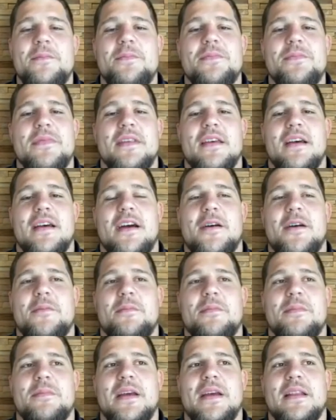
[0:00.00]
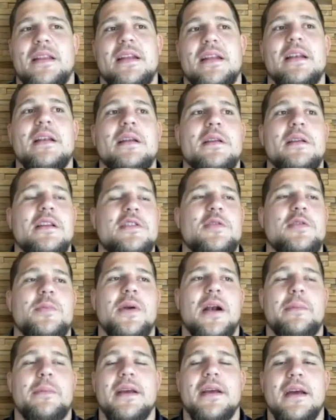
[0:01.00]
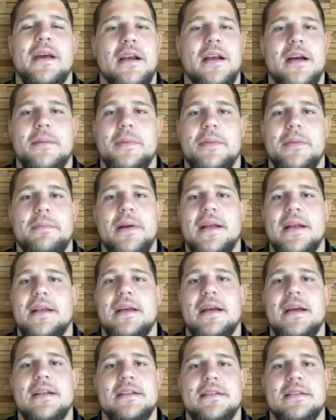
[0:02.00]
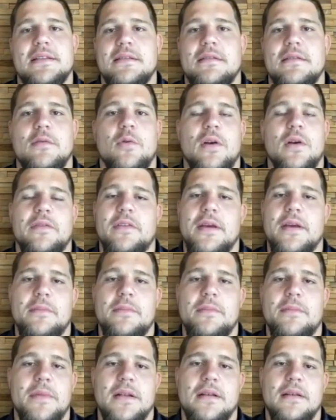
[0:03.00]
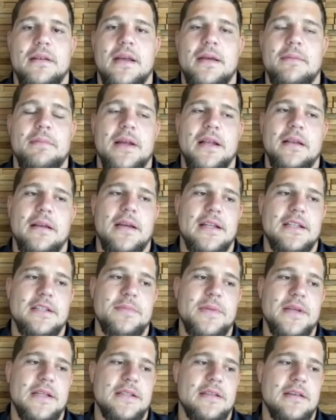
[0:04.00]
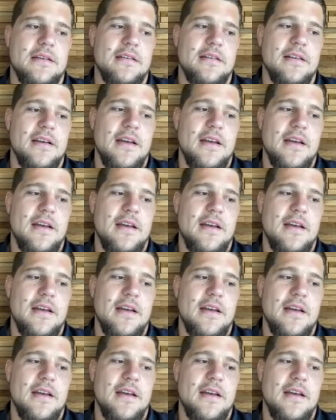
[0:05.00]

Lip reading: And then in the Super Rugby and Currie Cup, I played against all of them and they played against me. So